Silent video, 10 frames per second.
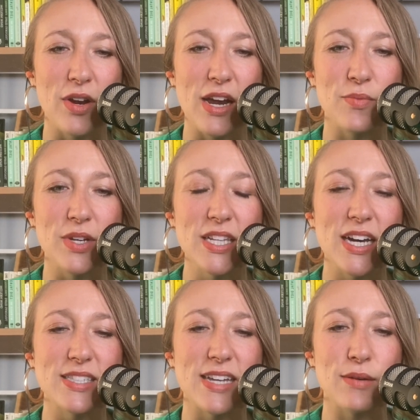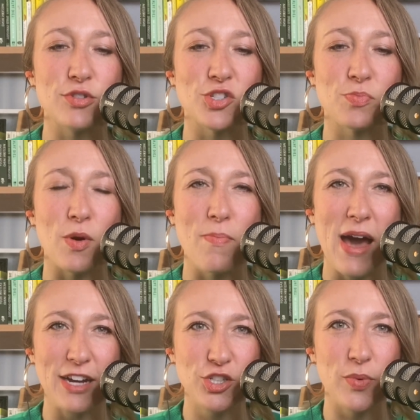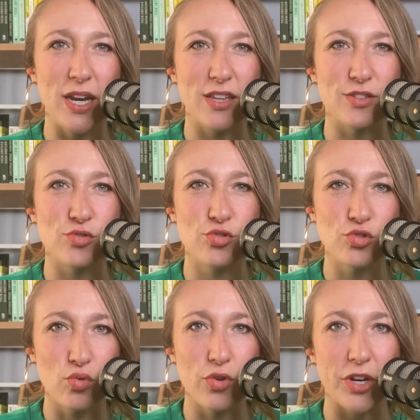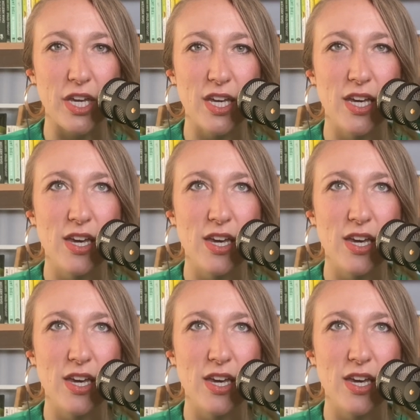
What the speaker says: And I realized that I was just perpetuating the story